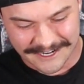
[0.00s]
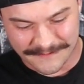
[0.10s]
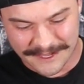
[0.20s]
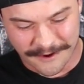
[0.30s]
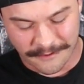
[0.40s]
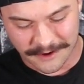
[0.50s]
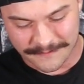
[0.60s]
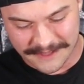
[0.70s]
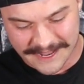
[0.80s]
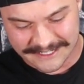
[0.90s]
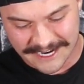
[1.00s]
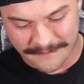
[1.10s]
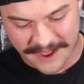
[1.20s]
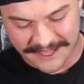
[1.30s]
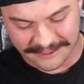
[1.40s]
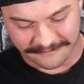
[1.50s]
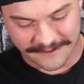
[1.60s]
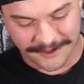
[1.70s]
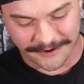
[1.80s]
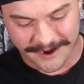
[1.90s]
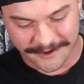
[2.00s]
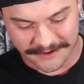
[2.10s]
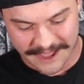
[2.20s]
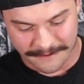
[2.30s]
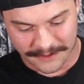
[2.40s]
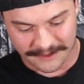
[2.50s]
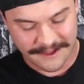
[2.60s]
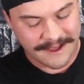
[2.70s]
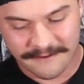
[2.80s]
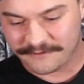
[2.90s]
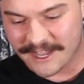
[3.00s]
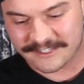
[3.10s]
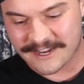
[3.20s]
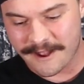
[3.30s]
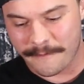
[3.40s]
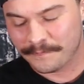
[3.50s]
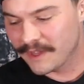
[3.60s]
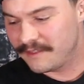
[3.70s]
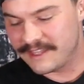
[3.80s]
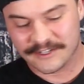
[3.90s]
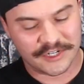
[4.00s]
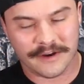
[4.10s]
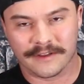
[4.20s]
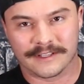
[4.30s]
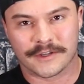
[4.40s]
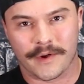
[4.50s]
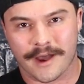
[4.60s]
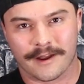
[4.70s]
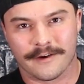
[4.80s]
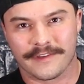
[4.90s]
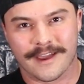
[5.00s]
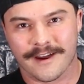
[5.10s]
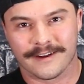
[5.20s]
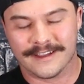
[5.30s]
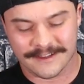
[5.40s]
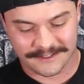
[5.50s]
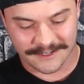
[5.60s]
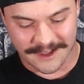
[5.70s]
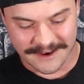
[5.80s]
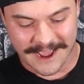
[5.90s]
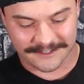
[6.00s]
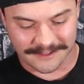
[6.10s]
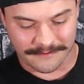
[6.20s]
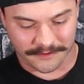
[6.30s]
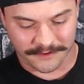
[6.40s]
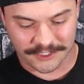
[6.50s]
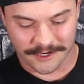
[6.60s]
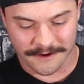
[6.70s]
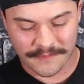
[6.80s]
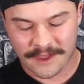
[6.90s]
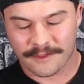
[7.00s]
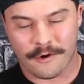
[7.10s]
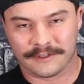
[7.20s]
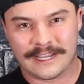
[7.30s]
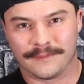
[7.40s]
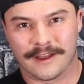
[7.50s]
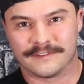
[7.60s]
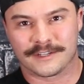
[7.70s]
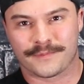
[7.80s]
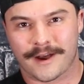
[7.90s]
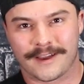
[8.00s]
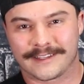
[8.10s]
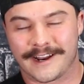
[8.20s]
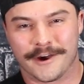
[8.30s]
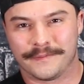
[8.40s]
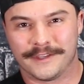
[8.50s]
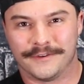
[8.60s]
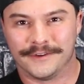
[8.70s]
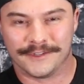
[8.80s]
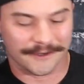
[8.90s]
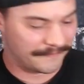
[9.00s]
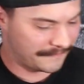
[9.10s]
going to be going with me next time I hit the field or I go camping. FlexTail, the engineering that's going on over there is next level for sure. The whole team loves this product and I hope that you do too.